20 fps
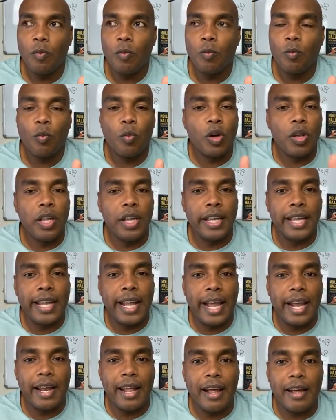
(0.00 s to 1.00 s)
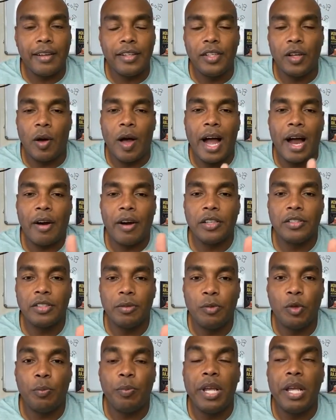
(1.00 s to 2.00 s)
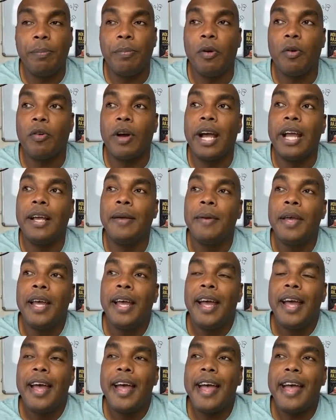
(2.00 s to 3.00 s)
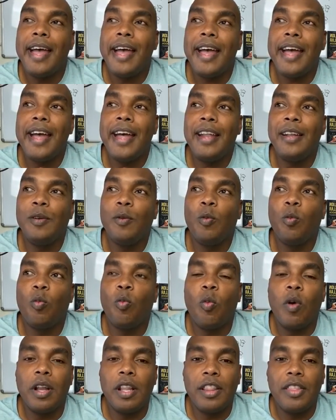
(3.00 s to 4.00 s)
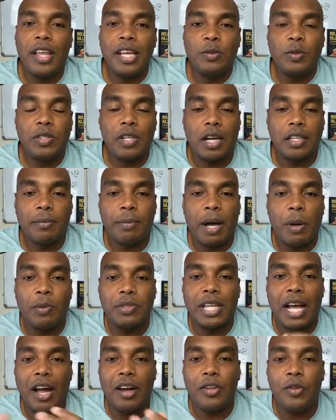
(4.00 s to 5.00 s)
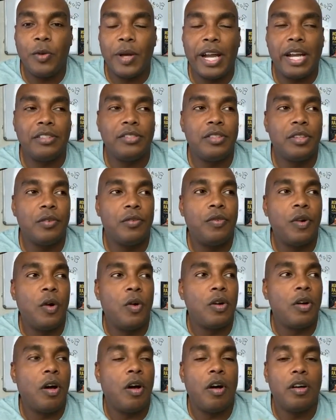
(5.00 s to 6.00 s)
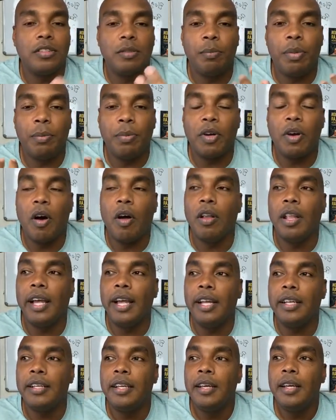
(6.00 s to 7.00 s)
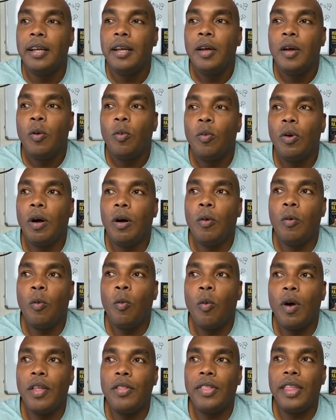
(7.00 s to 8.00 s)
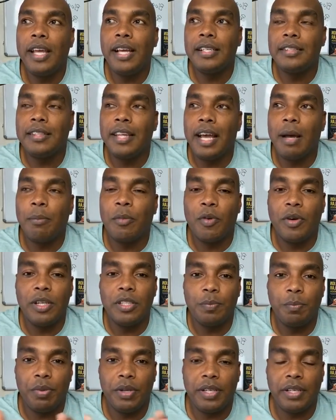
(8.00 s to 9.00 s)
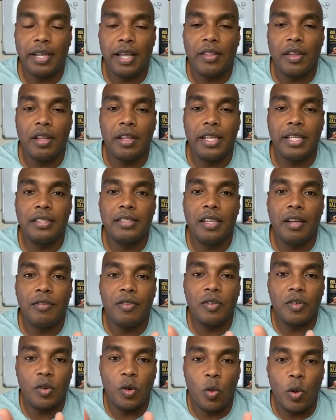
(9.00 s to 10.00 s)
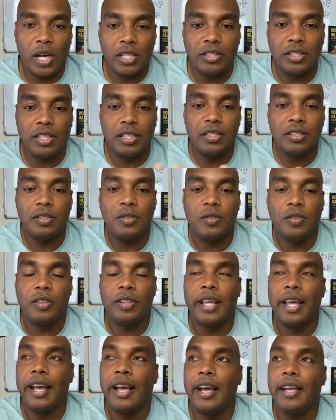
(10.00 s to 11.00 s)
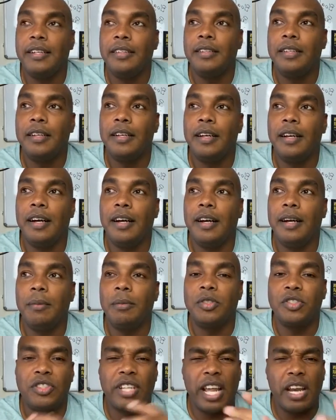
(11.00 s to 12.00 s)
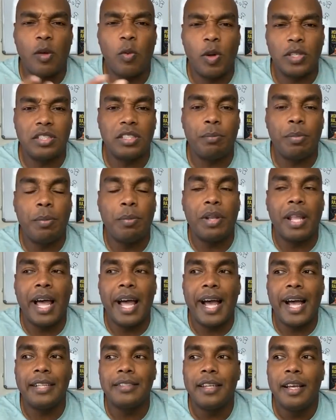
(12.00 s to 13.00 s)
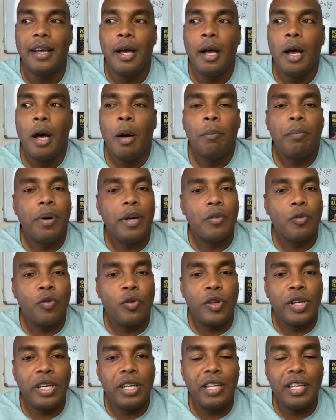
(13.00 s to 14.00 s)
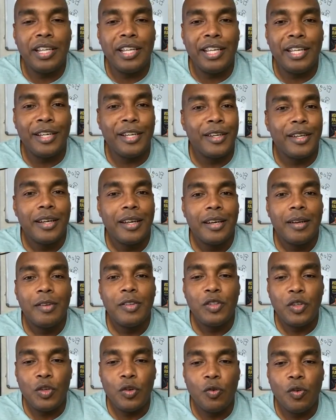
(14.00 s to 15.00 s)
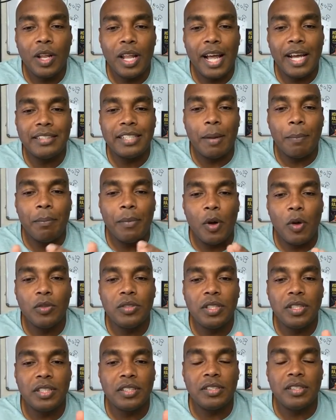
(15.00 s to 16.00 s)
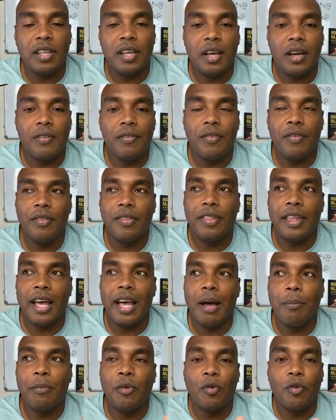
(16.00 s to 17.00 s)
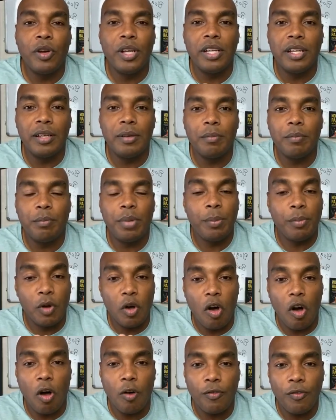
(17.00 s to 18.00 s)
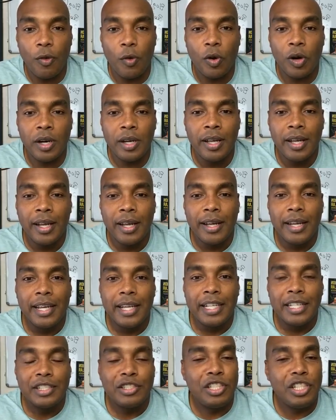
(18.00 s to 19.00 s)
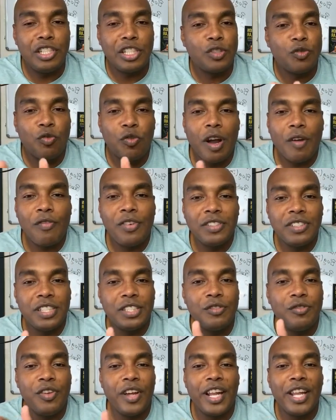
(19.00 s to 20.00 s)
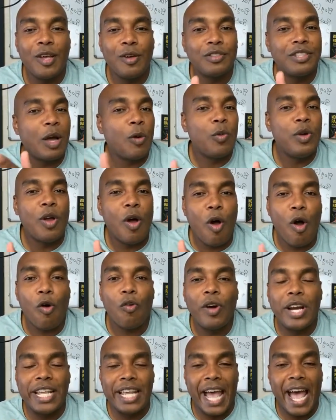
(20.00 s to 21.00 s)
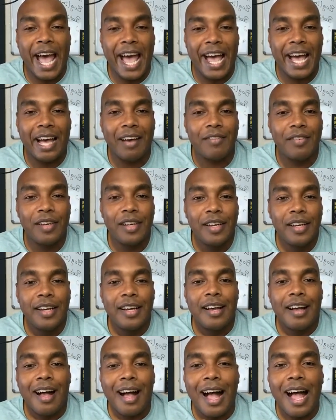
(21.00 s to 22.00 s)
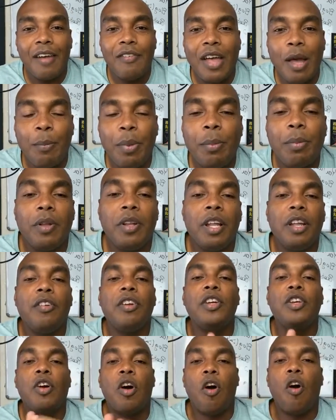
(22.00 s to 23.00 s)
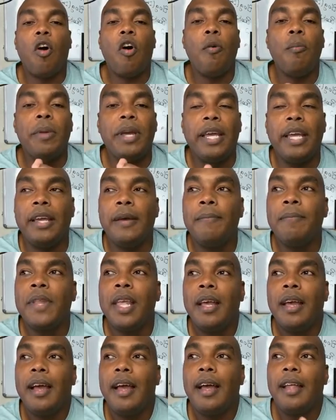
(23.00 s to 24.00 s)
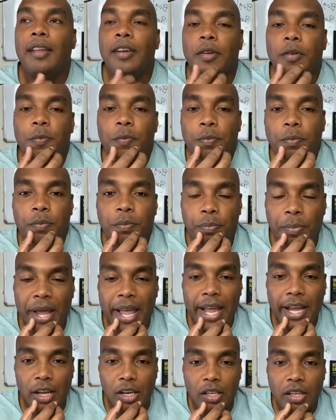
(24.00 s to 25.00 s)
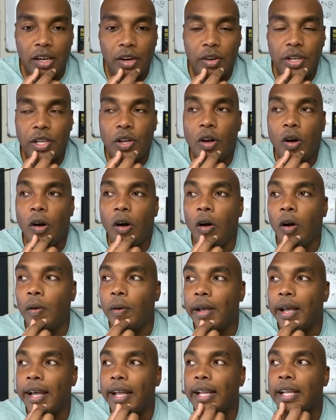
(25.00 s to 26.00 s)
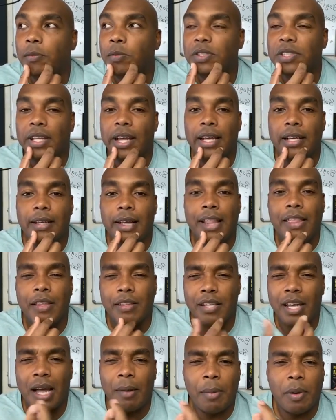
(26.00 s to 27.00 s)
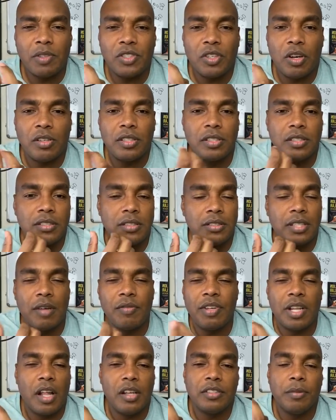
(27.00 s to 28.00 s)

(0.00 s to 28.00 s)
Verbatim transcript: we're looking at you know hiring some new people, right? And one of the things we talked about was how do you answer the phone calls when people call in. Well, one thing is that Maria's putting together a list of questions that um, or standard question that people ask. But really, do you realize that most of the stuff that Maria people call for, she just references videos that we already have. I've had people literally call me and they're paying a clarity call, and it was like at the time I was charging seven dollars a